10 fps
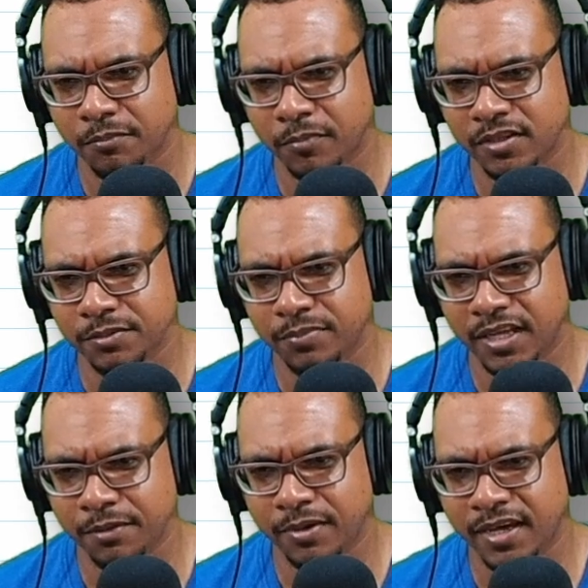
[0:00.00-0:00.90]

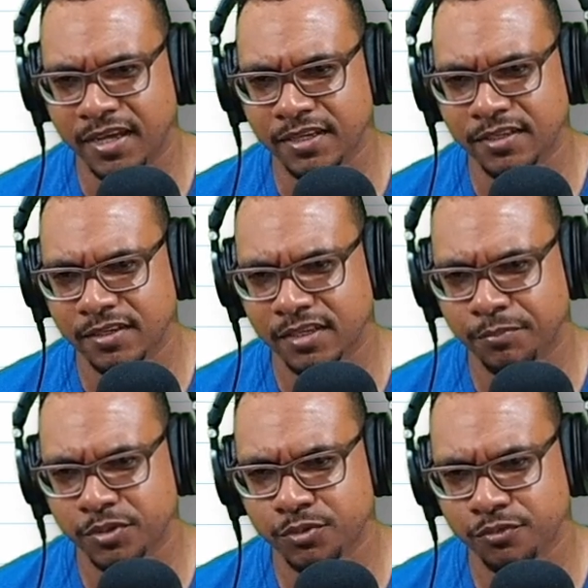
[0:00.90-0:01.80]
multiplied by,
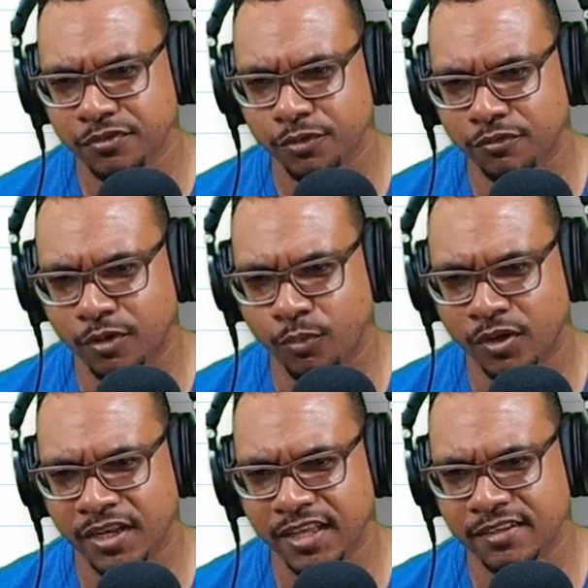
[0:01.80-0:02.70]
put 2v over
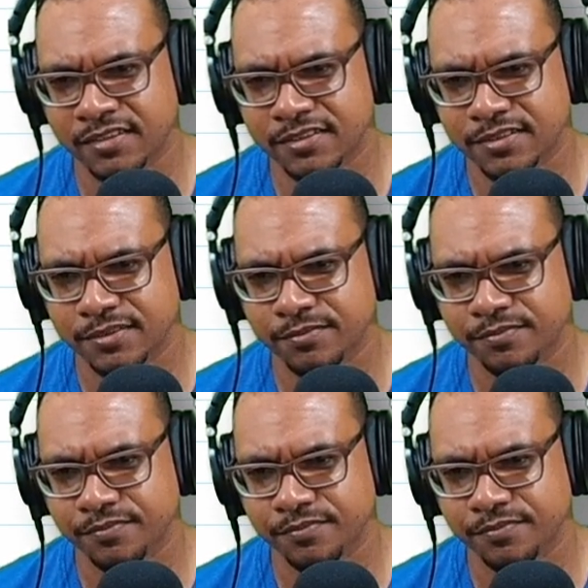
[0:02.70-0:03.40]
1 like this.